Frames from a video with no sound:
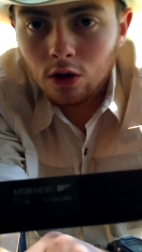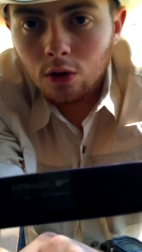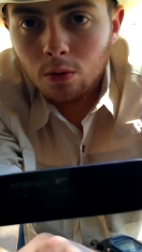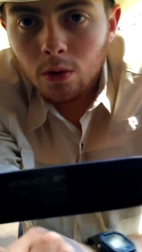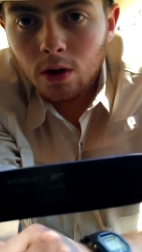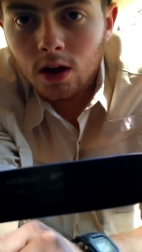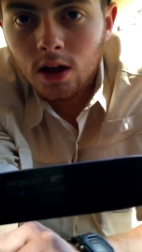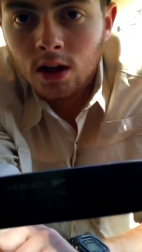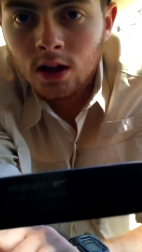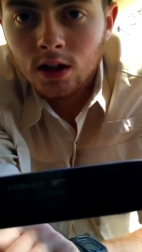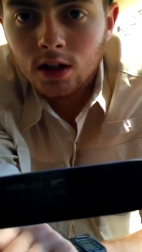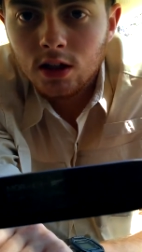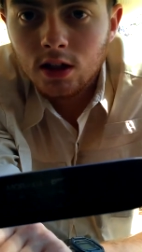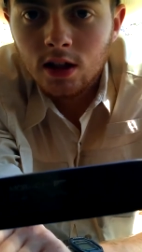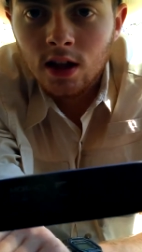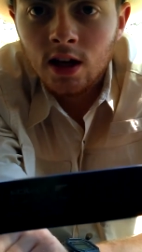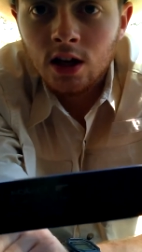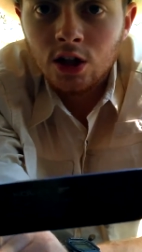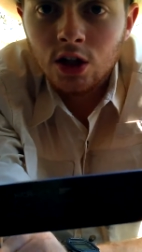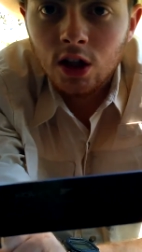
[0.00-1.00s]
lubricant
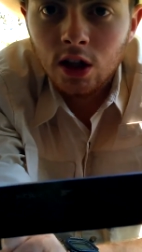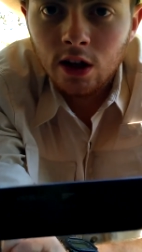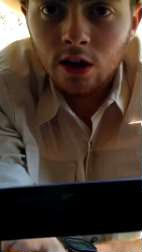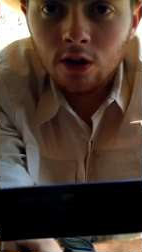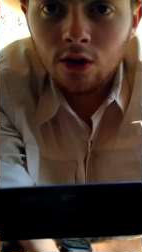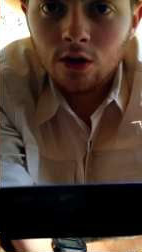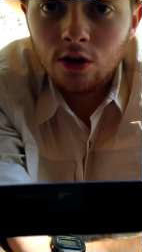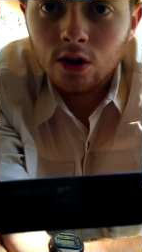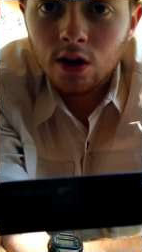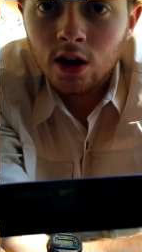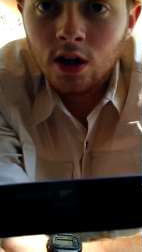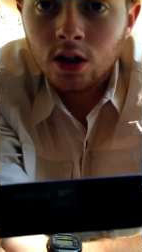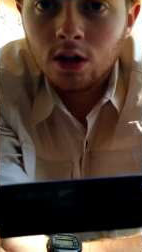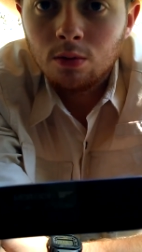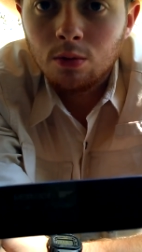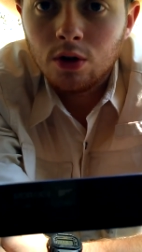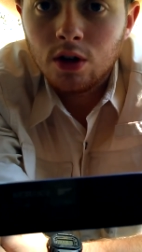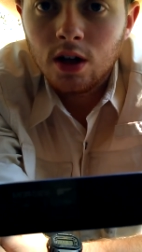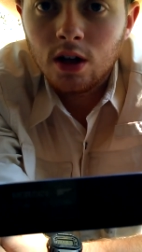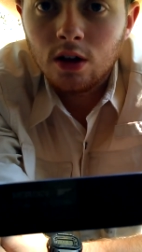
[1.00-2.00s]
slash cleaner
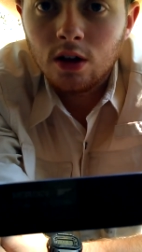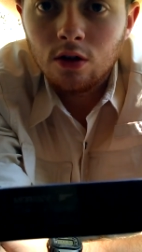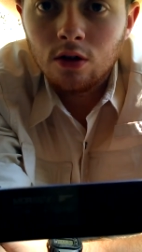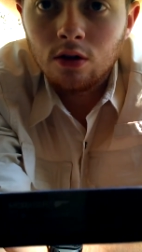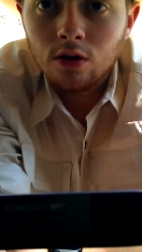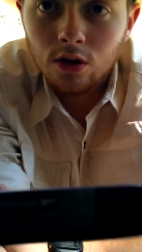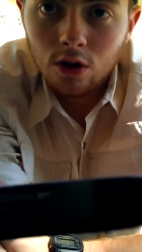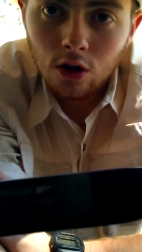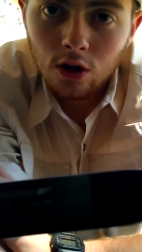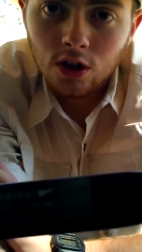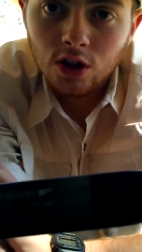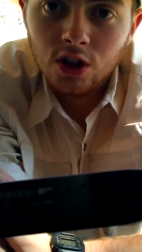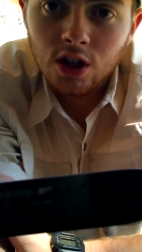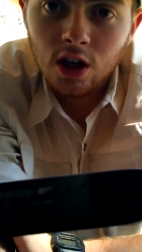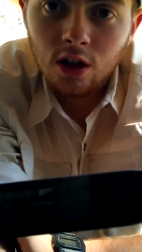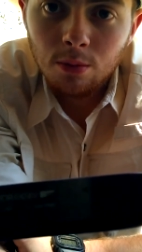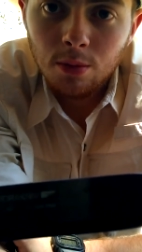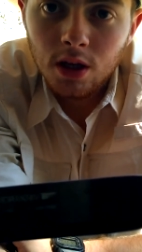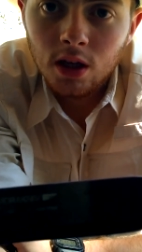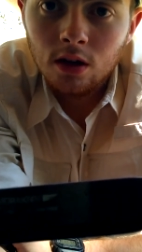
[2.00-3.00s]
slash protector. It's called a
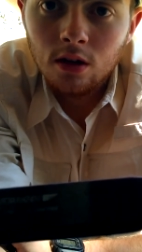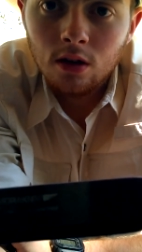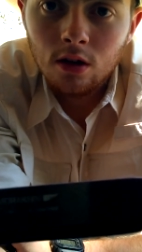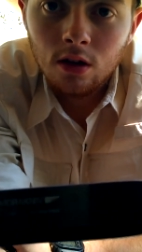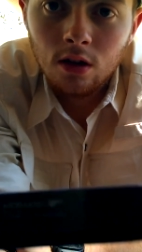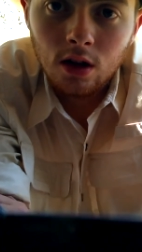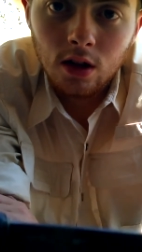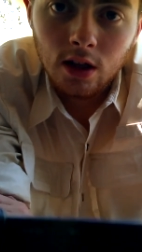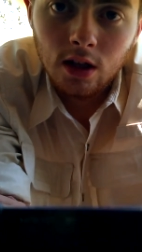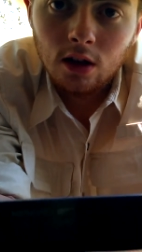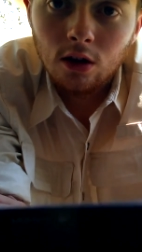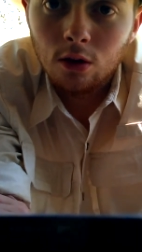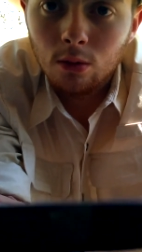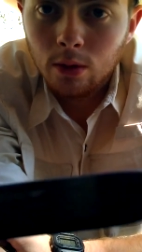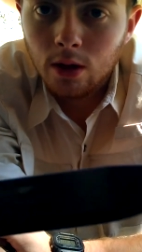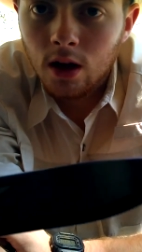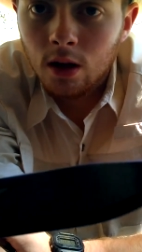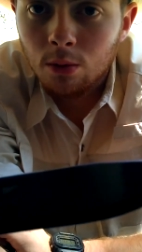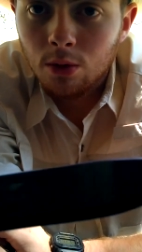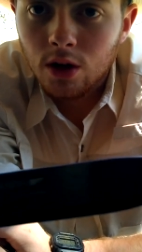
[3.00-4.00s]
CLP, Clean
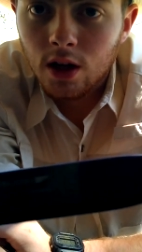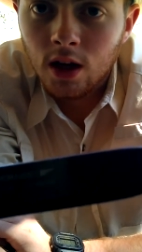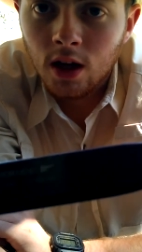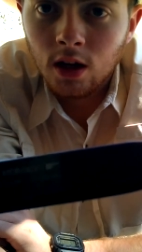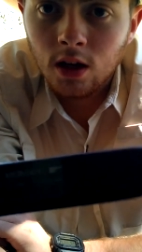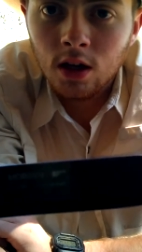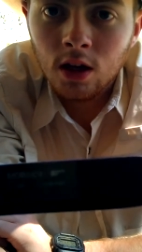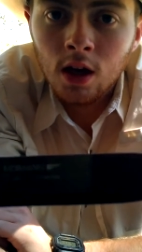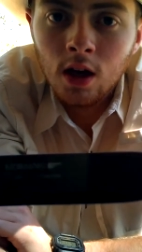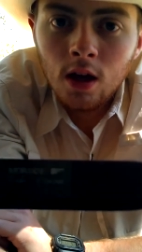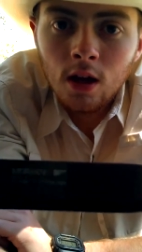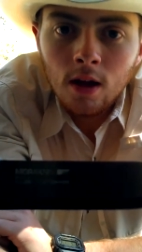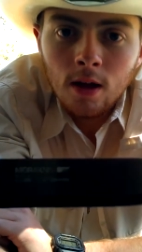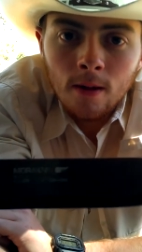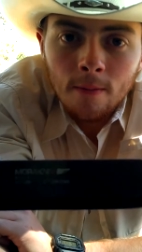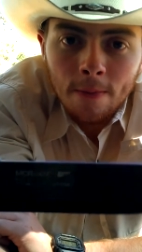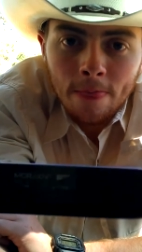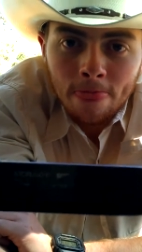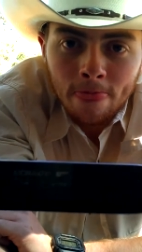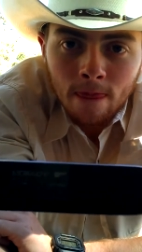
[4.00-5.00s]
Lubricate Protect.
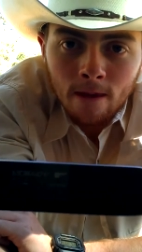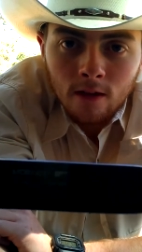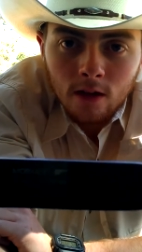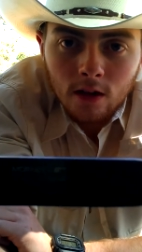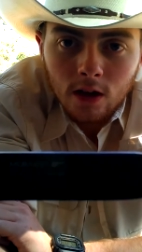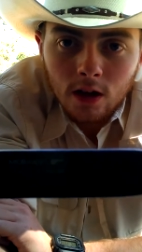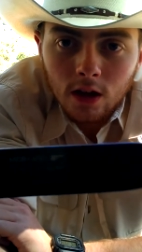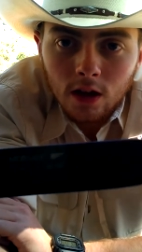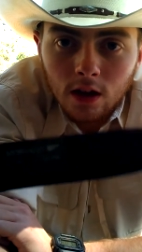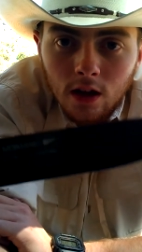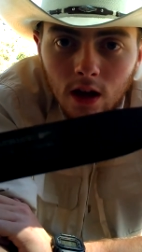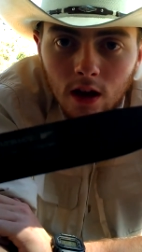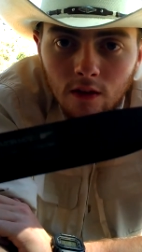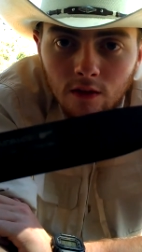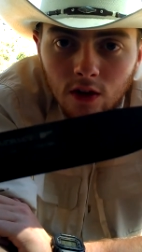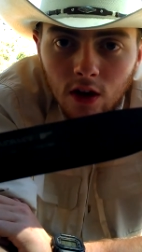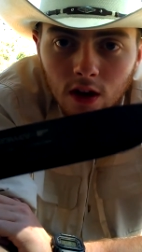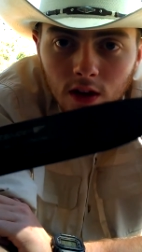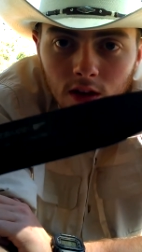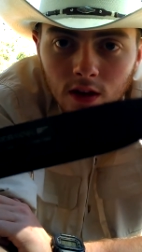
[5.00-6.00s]

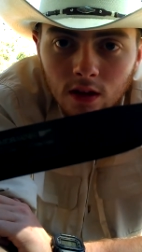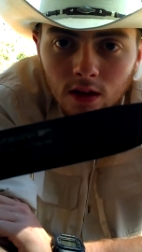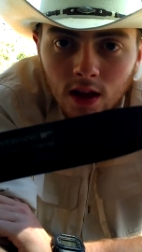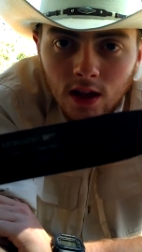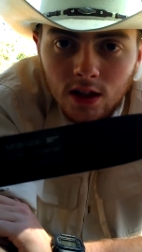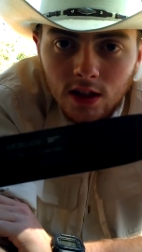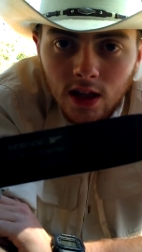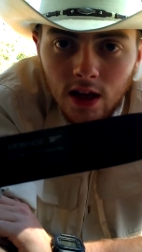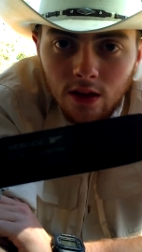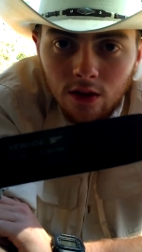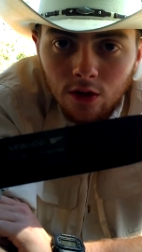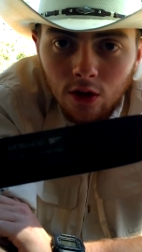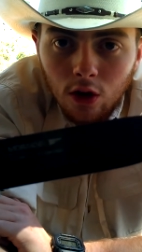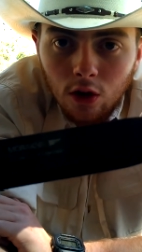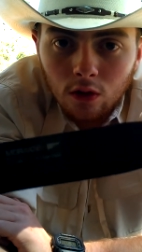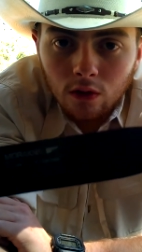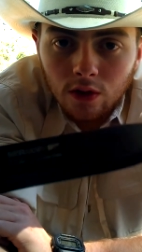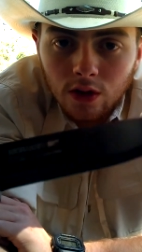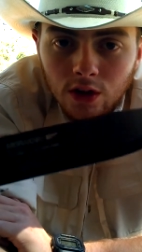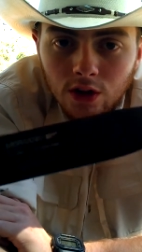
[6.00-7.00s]
Got that slathered
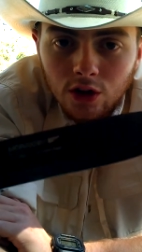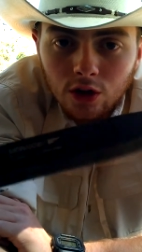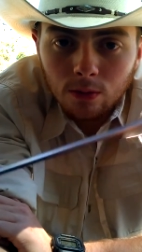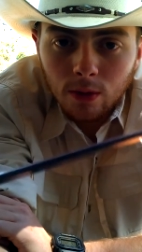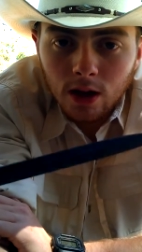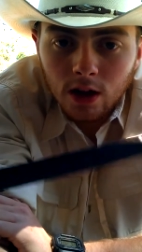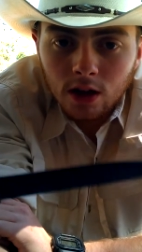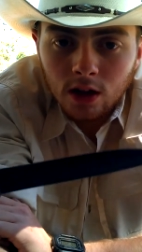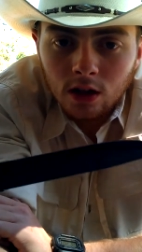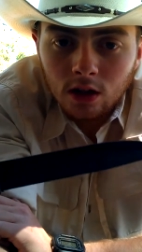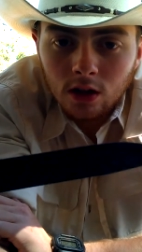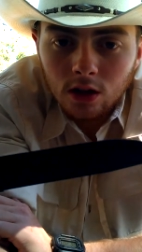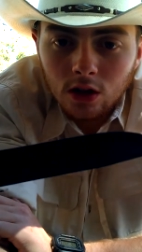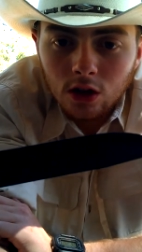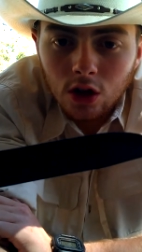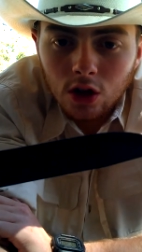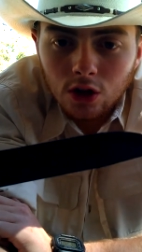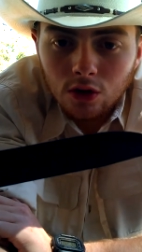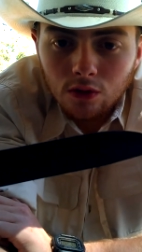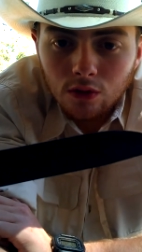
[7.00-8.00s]
all over this, so mine
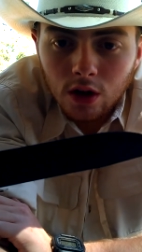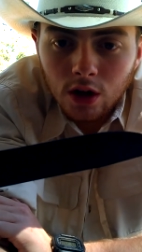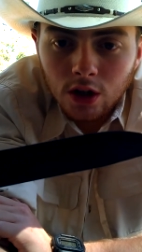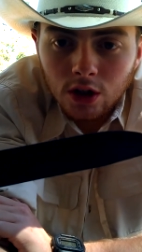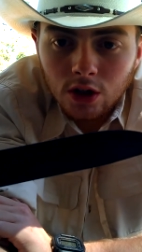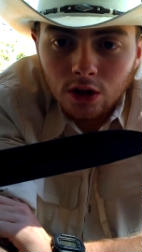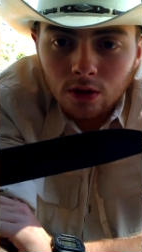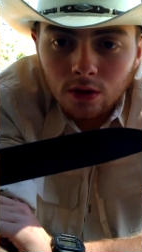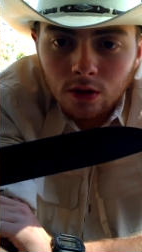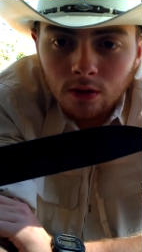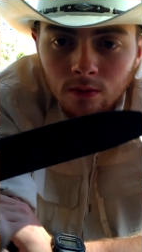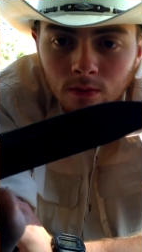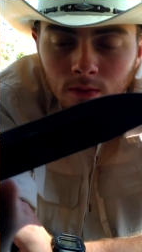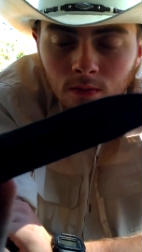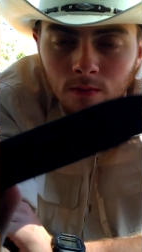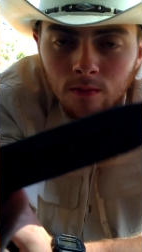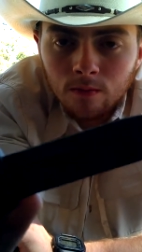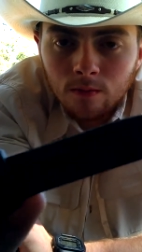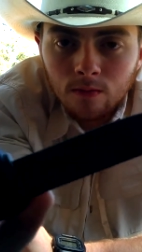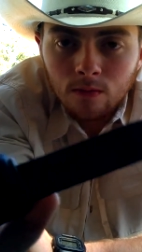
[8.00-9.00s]
doesn't rust.
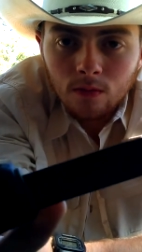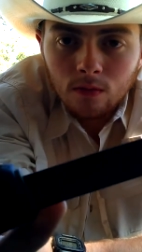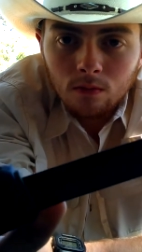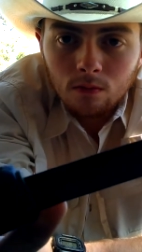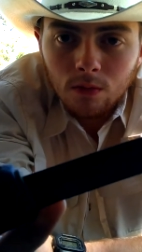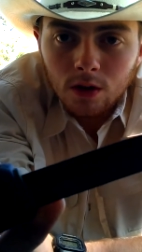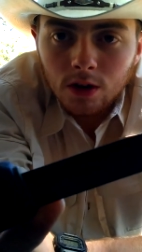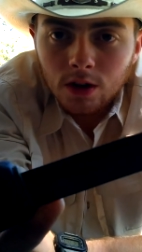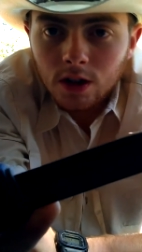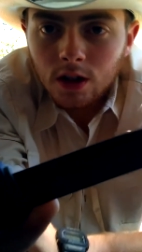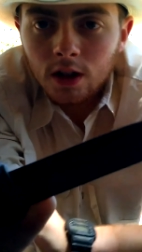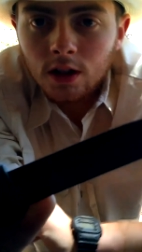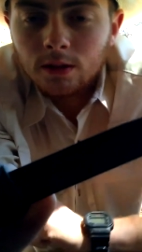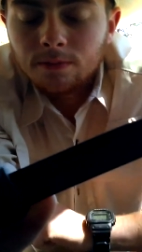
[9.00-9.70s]
But